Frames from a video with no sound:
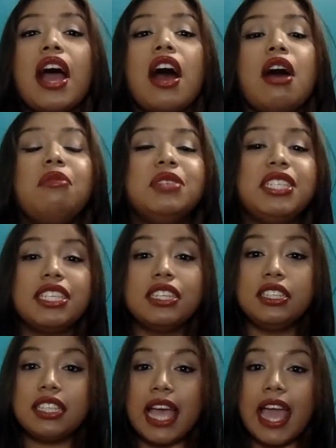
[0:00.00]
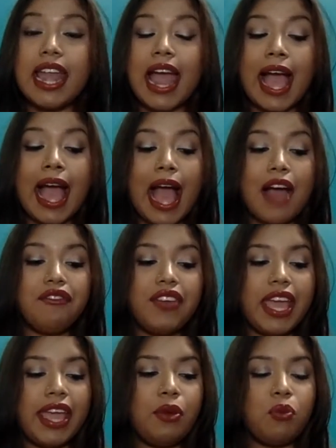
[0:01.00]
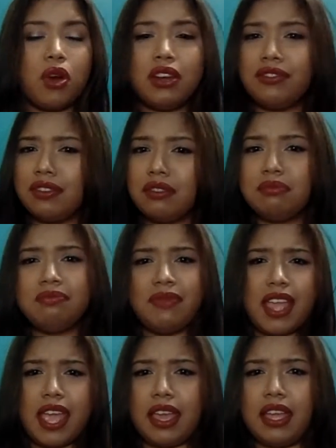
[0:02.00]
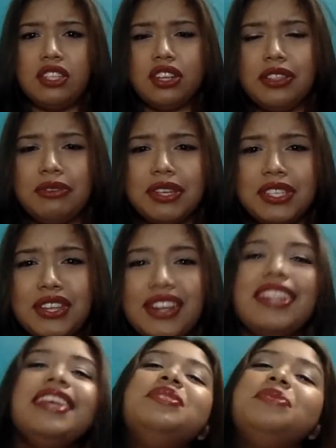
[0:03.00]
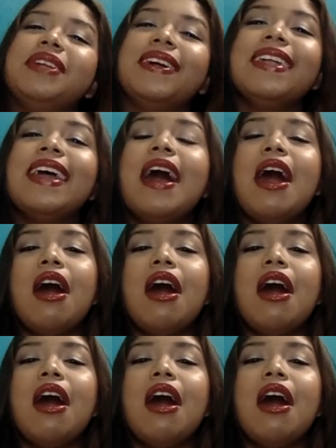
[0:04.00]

Until then, have a wonderful day. Enjoy the rest of your day, sweetheart.